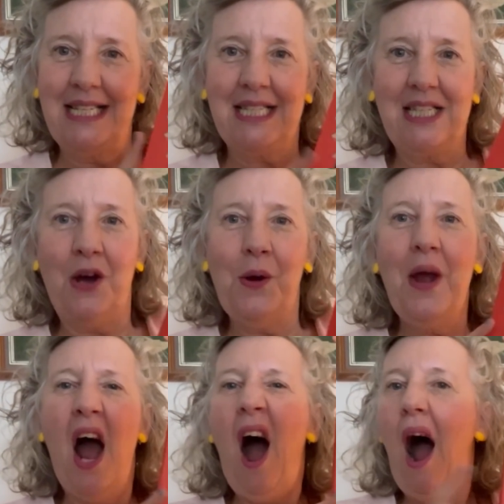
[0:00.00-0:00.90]
So
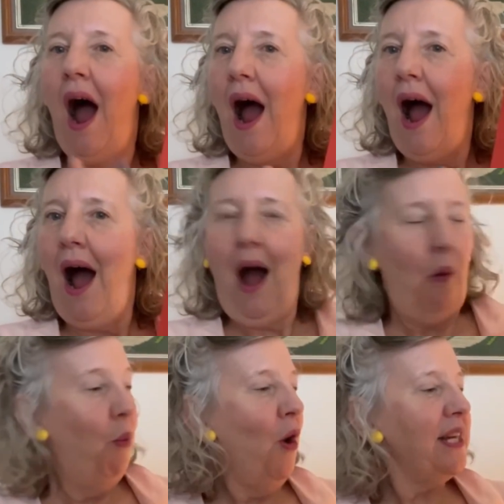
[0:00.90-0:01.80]

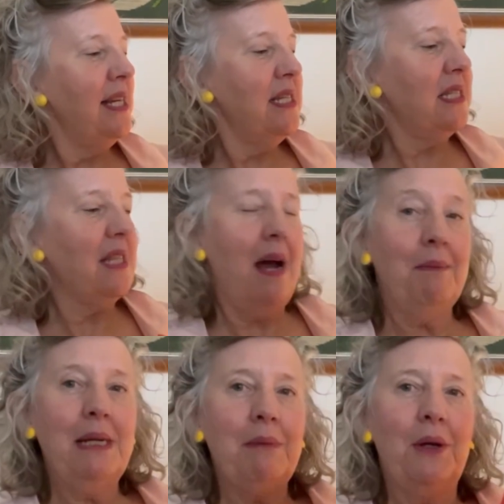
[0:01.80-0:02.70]
what is the
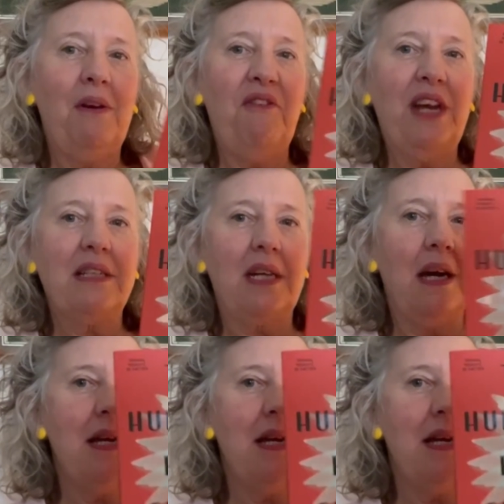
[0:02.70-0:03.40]
Hummingbird Effect, I